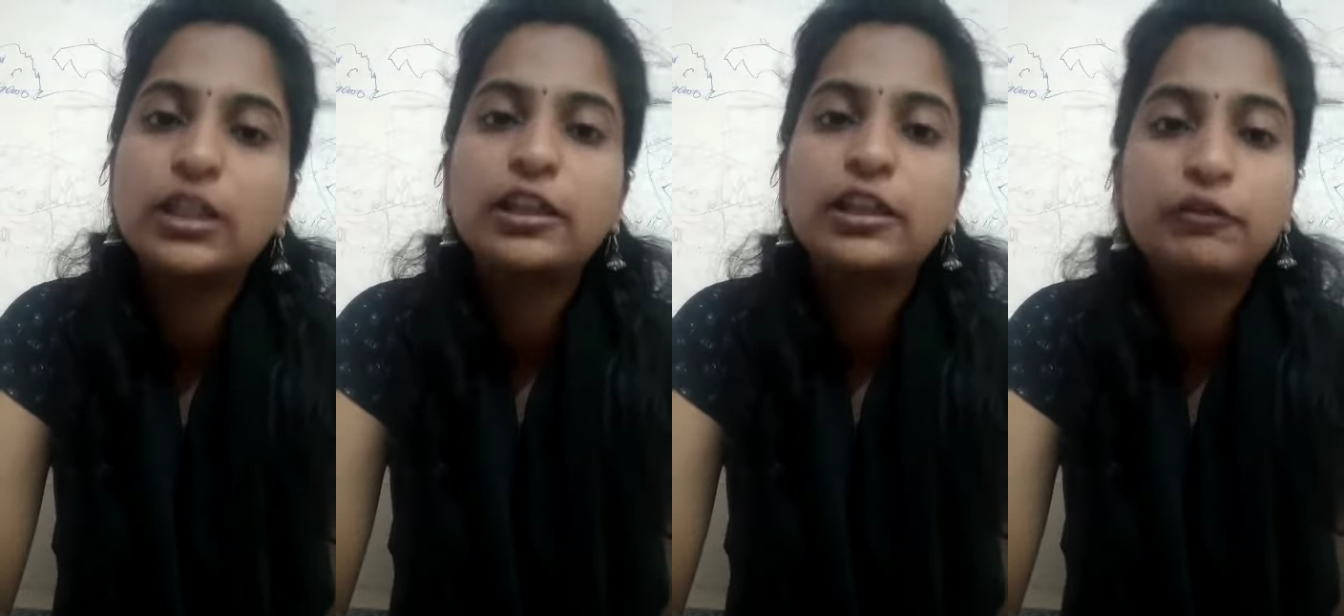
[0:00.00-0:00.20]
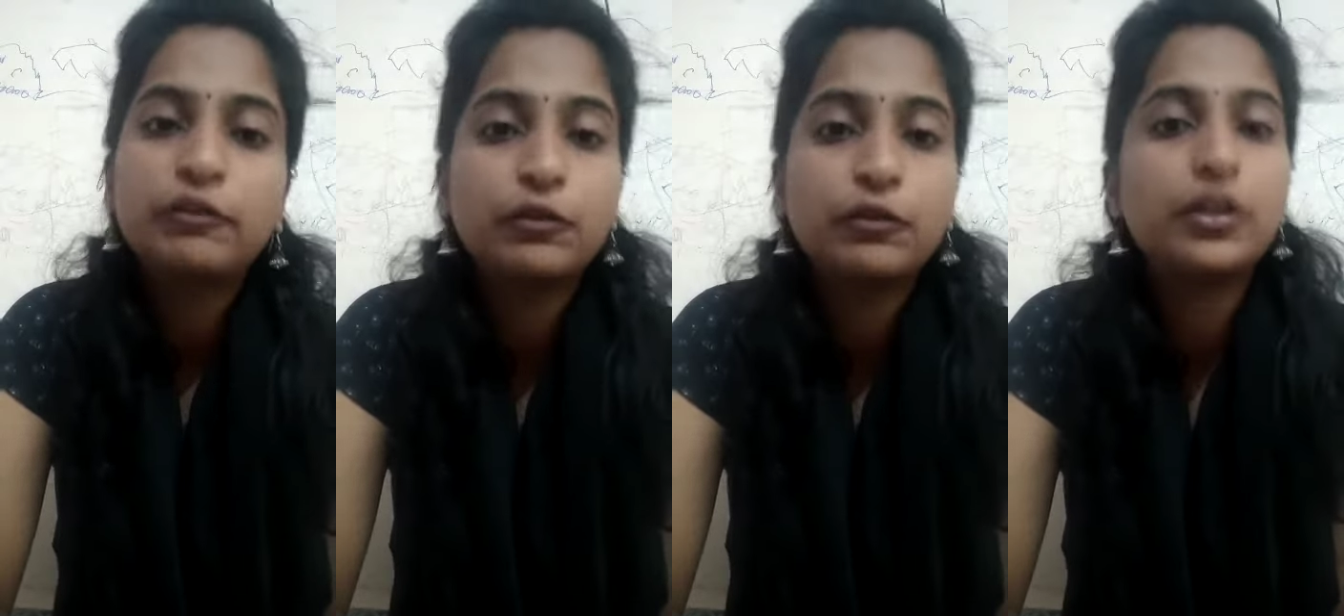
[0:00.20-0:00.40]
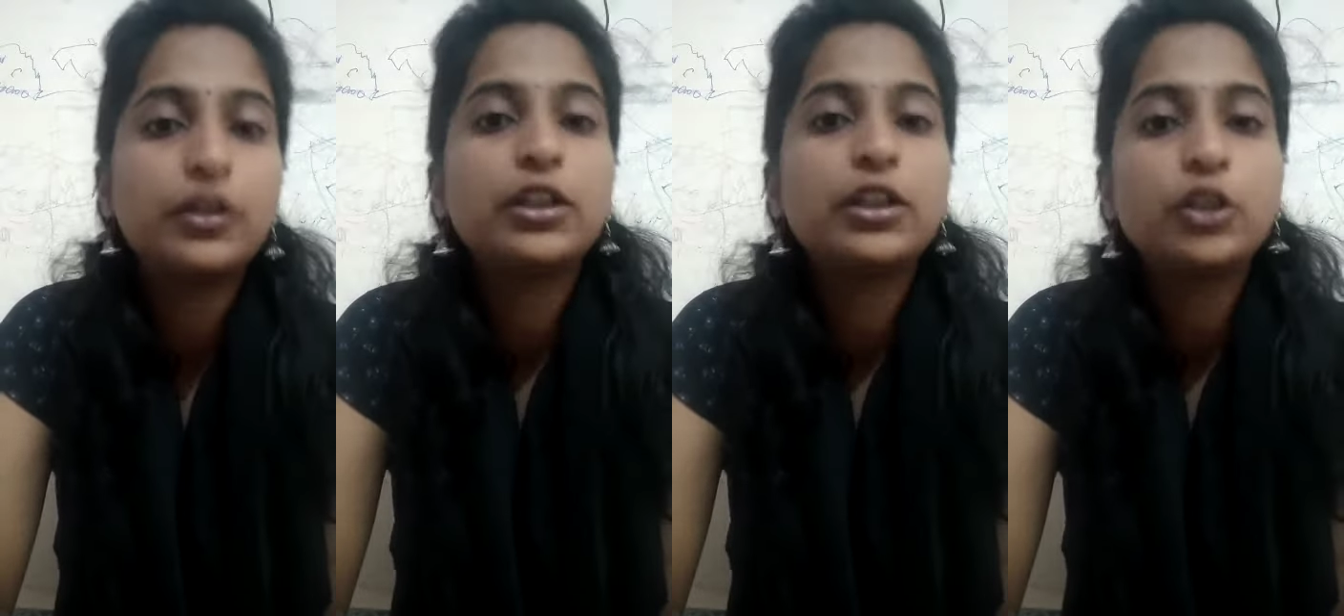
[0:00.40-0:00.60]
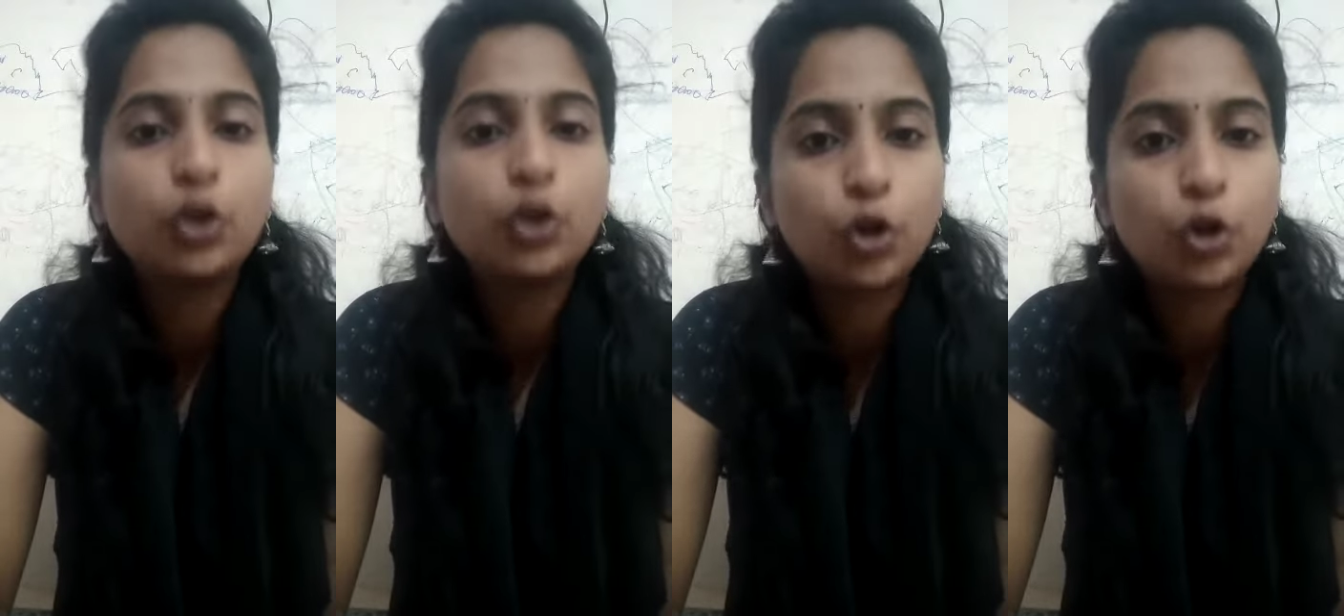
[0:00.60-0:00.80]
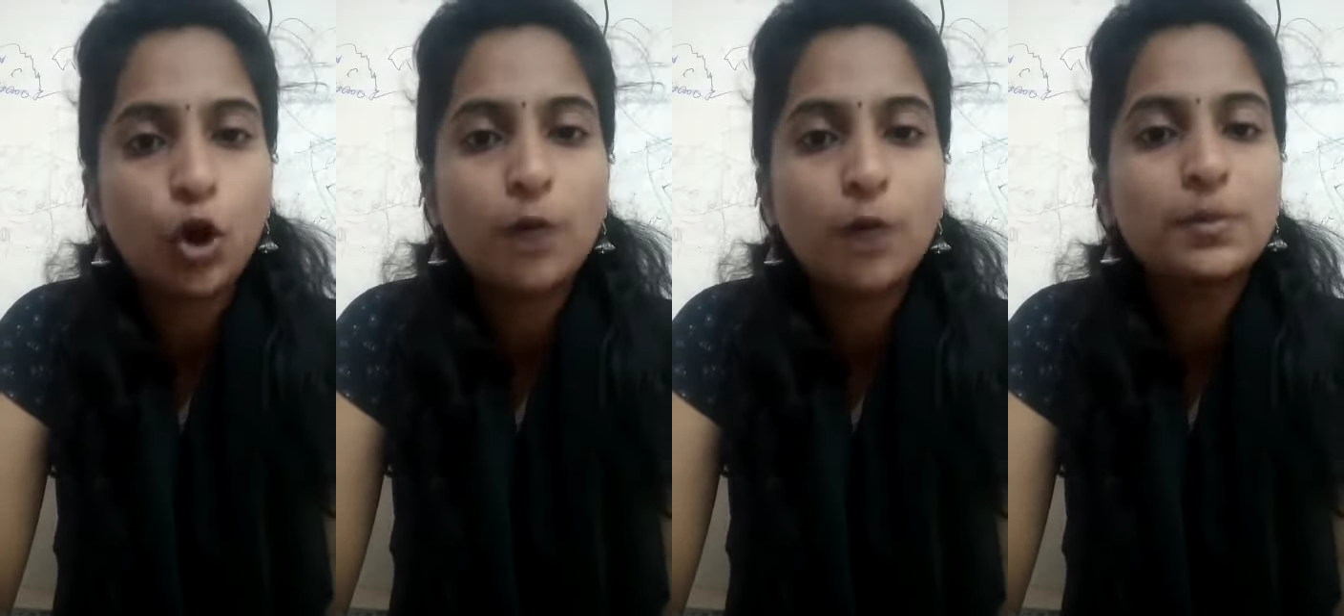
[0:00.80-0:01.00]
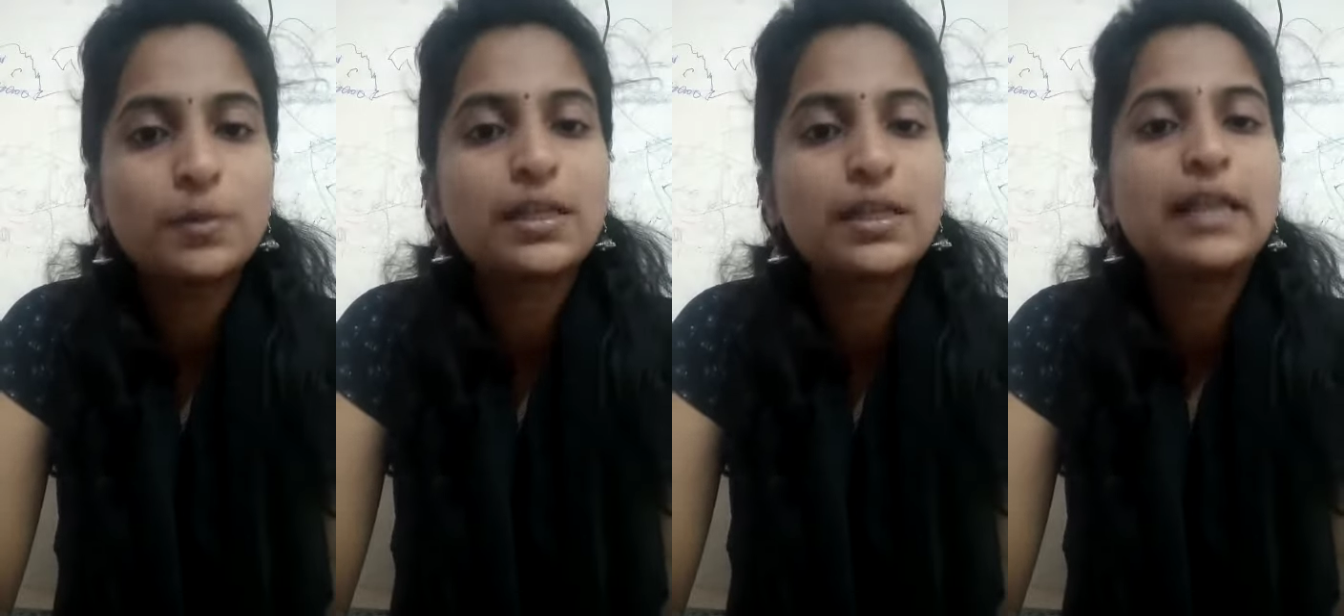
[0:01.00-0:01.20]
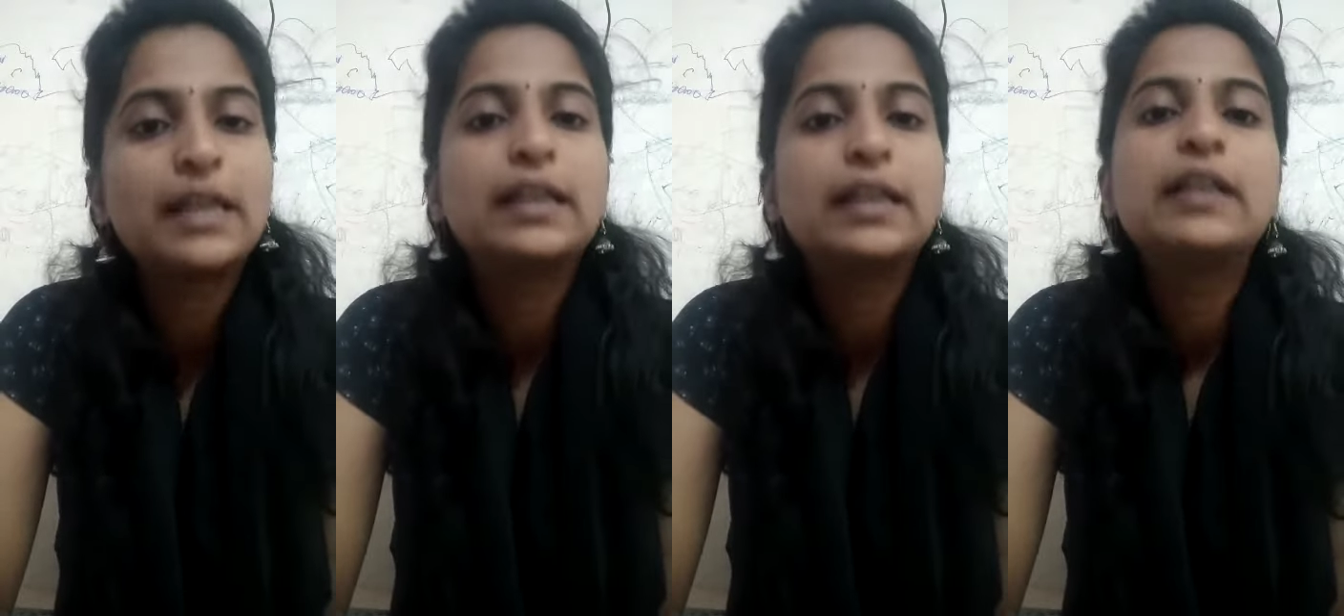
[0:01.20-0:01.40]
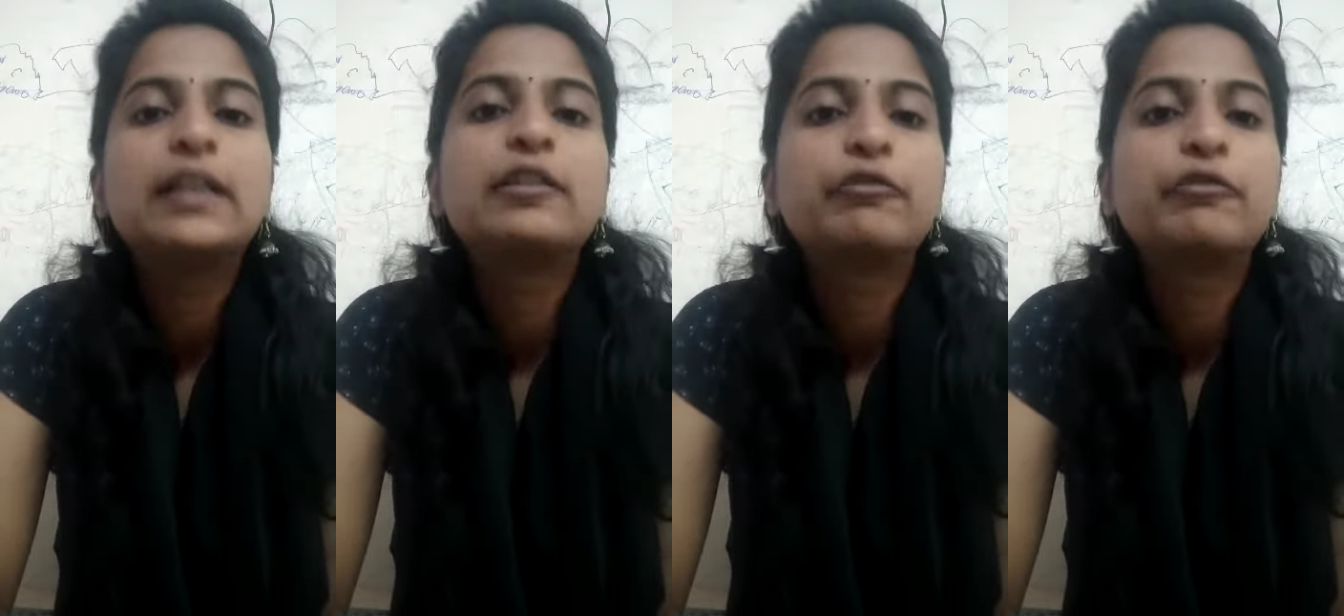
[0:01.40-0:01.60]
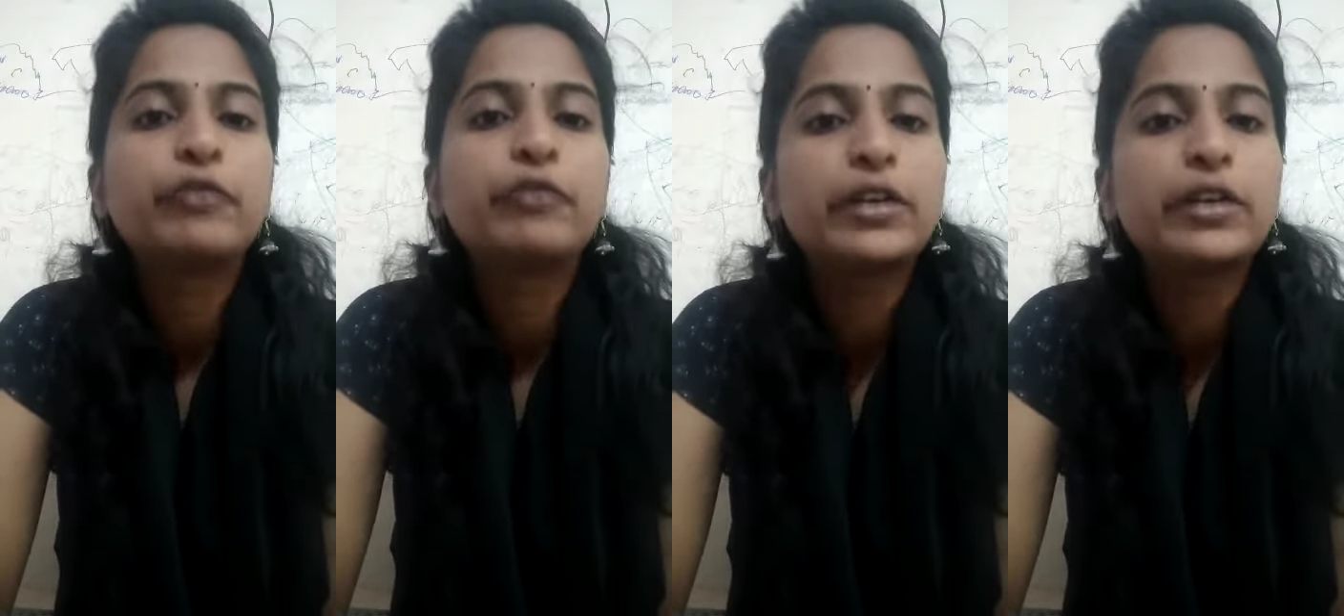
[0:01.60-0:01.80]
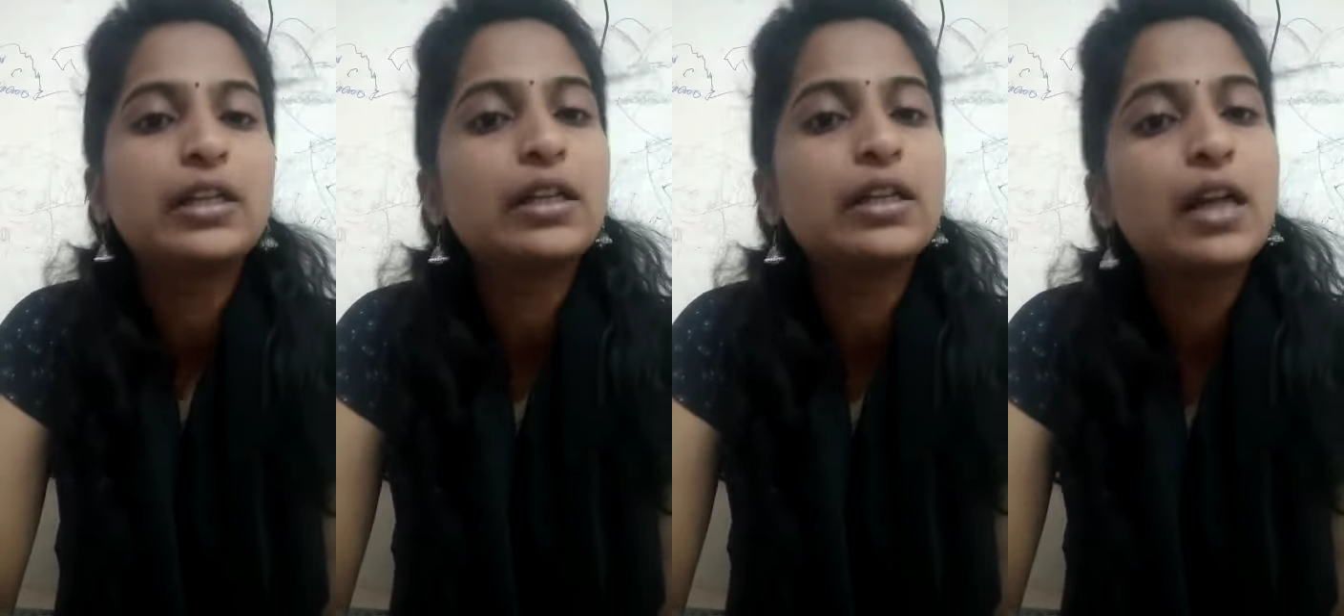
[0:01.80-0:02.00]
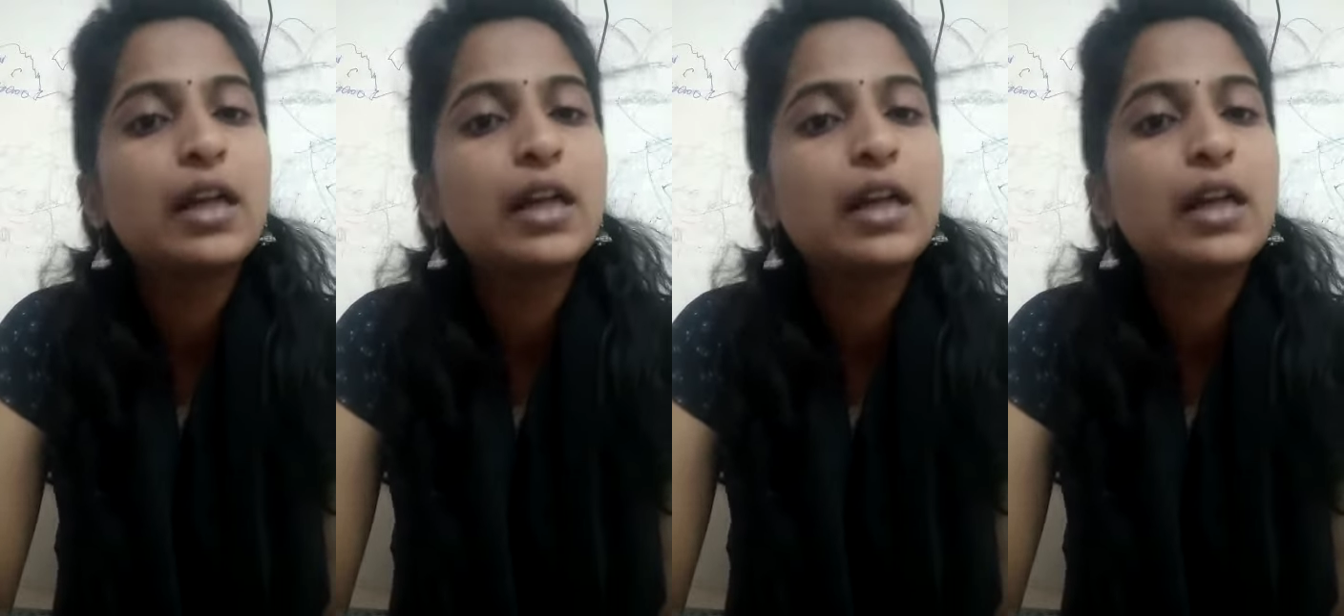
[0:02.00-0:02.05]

different crops and the different